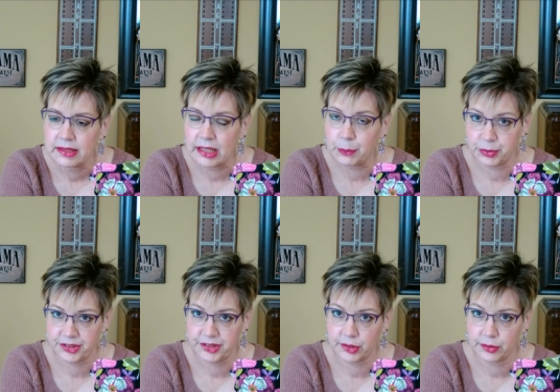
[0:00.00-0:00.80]

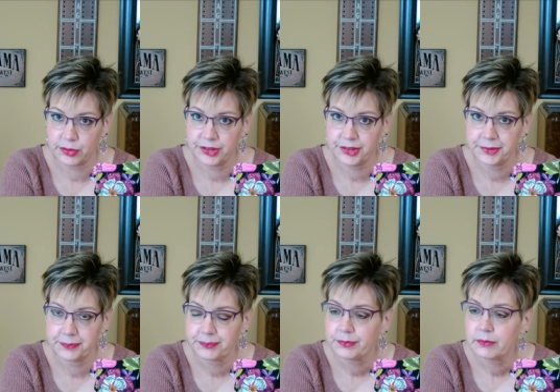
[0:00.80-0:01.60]
episodes,
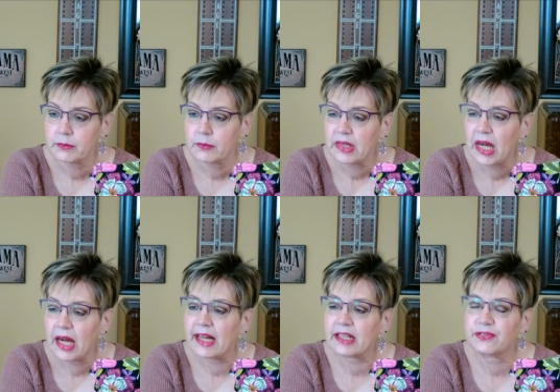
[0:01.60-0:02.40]

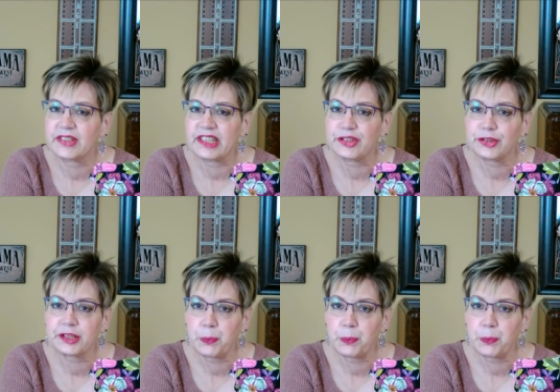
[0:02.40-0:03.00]
I featured a